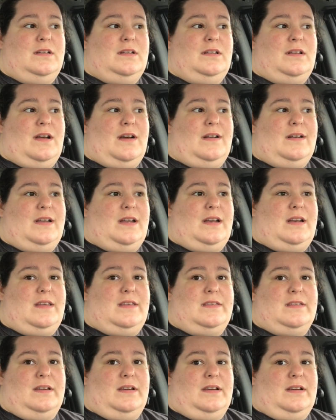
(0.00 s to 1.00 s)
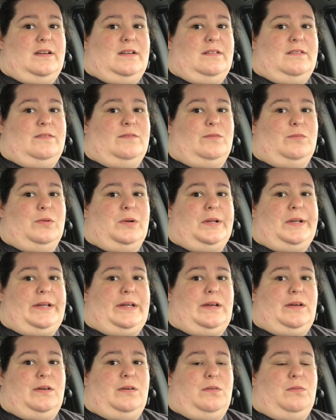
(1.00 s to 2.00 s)
not anything
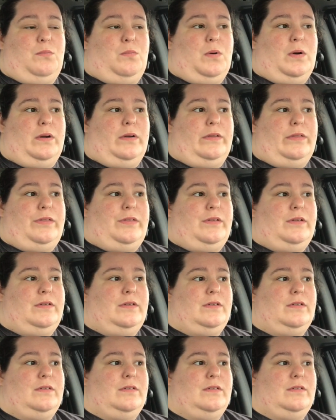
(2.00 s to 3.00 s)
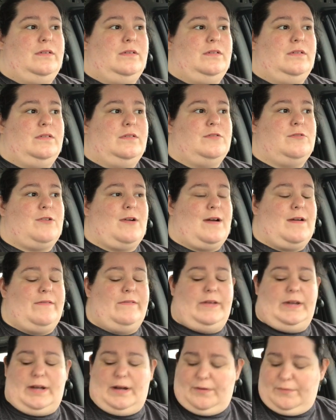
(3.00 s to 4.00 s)
really worth
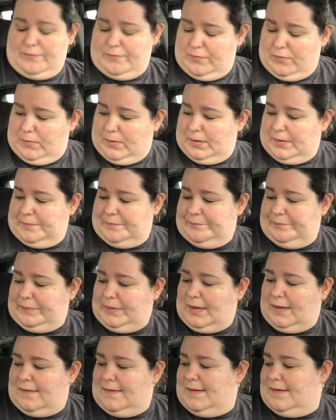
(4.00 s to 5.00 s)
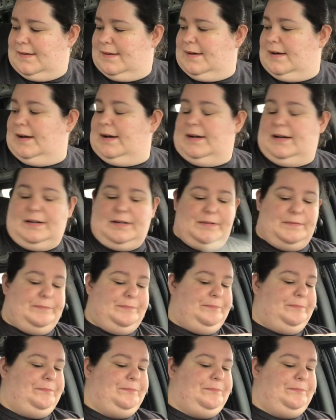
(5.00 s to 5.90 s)
driving out for. I